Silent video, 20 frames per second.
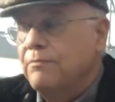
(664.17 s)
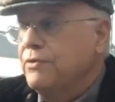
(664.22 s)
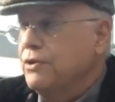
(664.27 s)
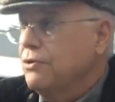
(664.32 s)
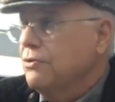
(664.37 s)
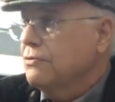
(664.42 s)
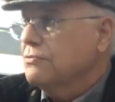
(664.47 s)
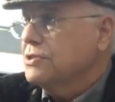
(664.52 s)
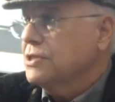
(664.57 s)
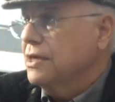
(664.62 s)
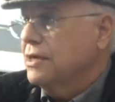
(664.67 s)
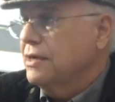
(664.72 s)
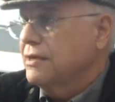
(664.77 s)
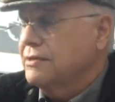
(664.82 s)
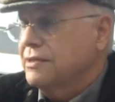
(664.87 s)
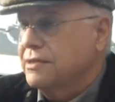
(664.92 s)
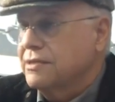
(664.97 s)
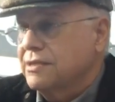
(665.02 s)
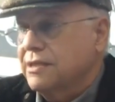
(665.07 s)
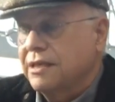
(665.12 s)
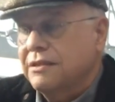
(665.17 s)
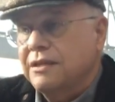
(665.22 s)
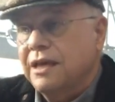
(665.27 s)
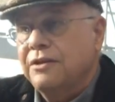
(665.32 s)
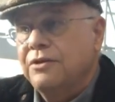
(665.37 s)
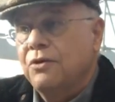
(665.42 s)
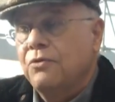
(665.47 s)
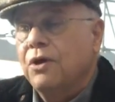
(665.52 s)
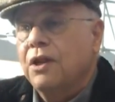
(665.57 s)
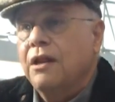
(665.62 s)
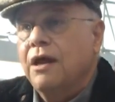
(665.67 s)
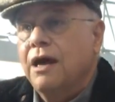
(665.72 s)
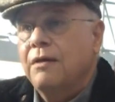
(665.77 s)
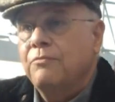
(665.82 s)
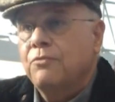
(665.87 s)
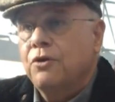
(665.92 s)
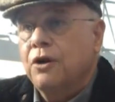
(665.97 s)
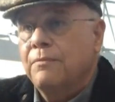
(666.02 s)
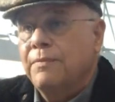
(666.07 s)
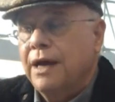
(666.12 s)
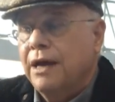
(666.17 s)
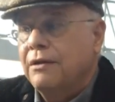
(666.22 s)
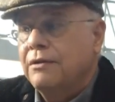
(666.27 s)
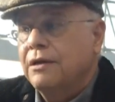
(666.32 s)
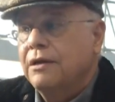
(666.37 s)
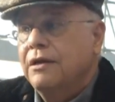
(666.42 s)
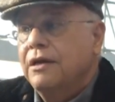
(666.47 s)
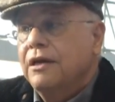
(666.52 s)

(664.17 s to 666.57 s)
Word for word: Neuroscientists think they know a lot more about